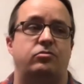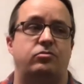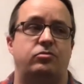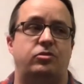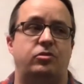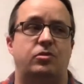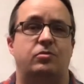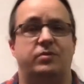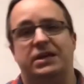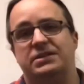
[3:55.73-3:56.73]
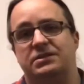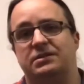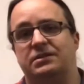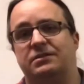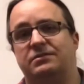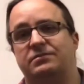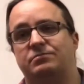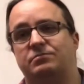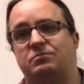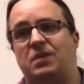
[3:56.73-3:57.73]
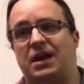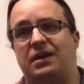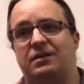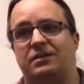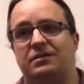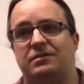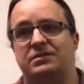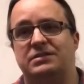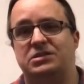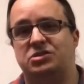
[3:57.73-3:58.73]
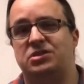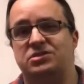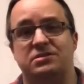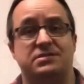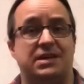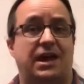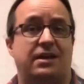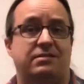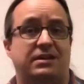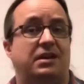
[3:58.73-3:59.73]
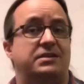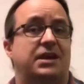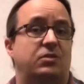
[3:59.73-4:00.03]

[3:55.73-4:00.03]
you don't get to make decisions that the undead